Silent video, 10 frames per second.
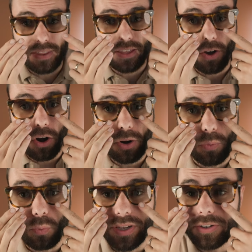and they are
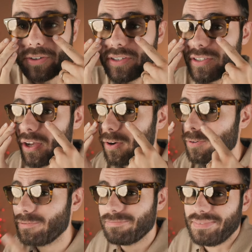weird,
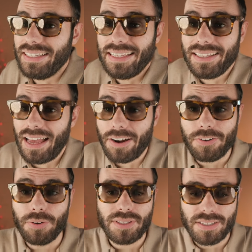so eh, I
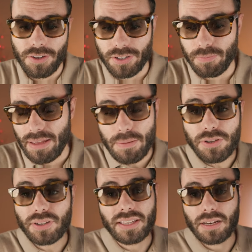don't know what to tell you.
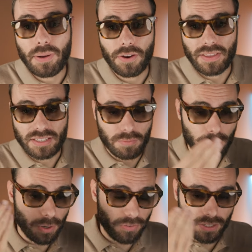Maybe you can get a pair that's going to be
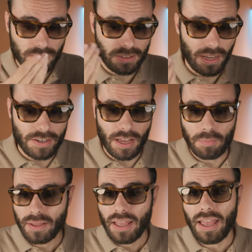perfectly lined
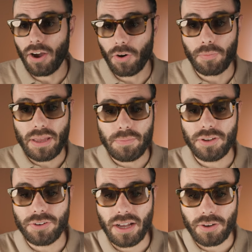up, or maybe
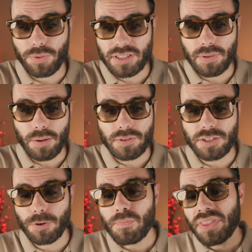you're not going to be able
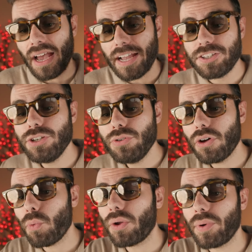to. I do
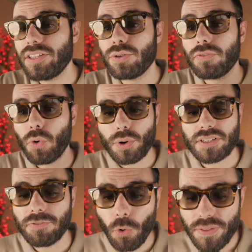know one way to, of
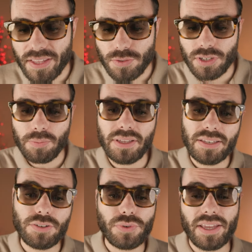course, avoid this would be
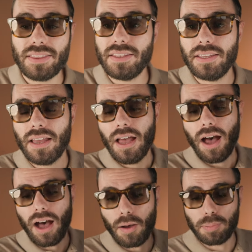to get the
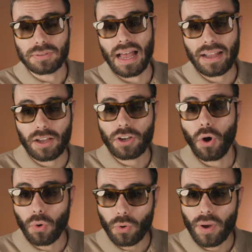a black
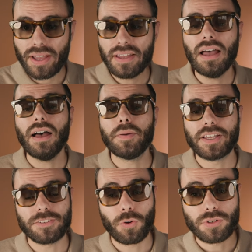way
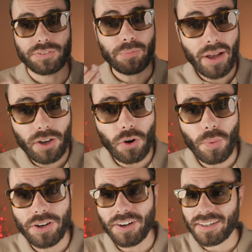because of course in the black
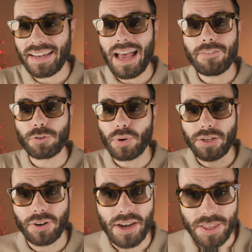way you're not going to have
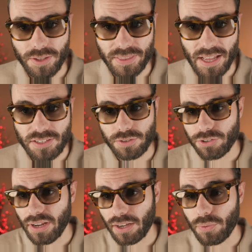grain or anything like that so
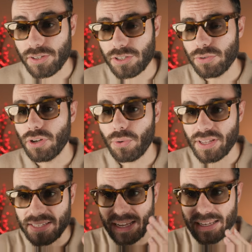you're not going to
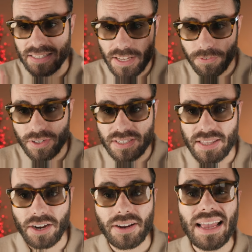notice a difference
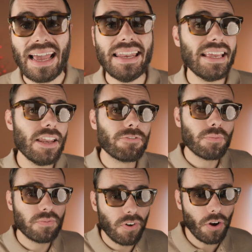there. And again
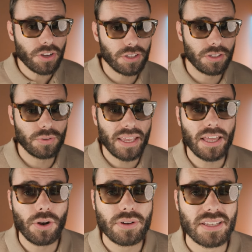from far you
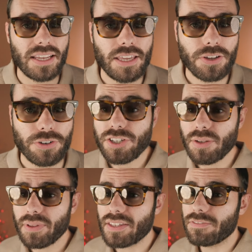can't notice it either. It's just
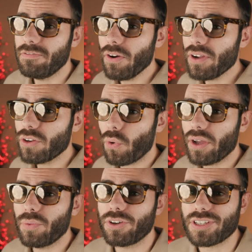something that's very
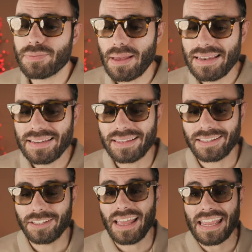annoying when you're
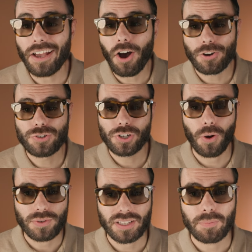spending
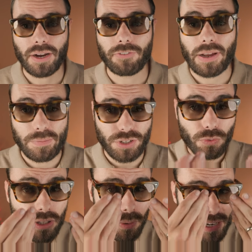$800 on a pair of frames. You
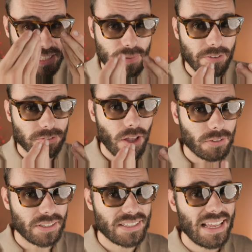really want it to be
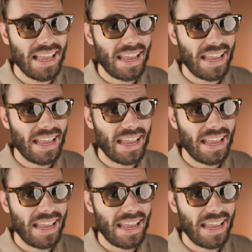flawless